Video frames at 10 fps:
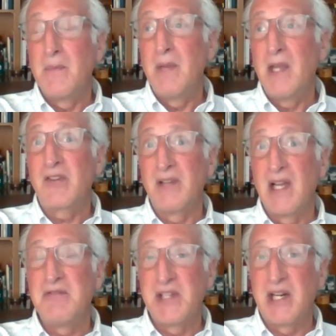makes
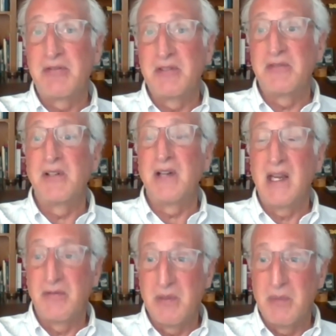life tougher for
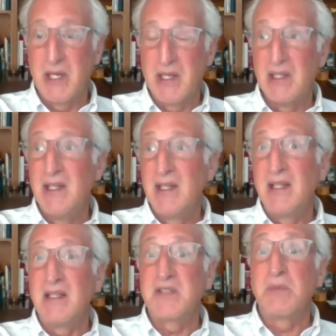everybody
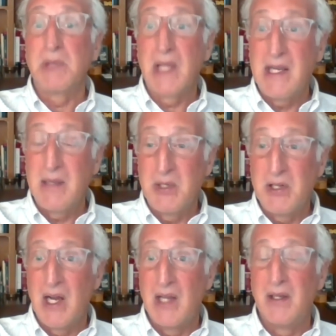and gets blamed
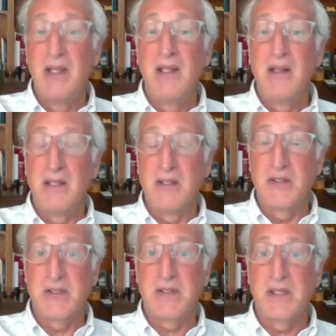on
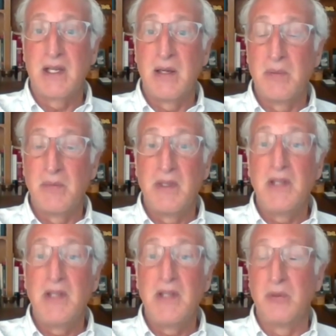this
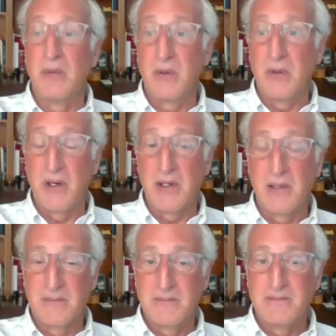interim order.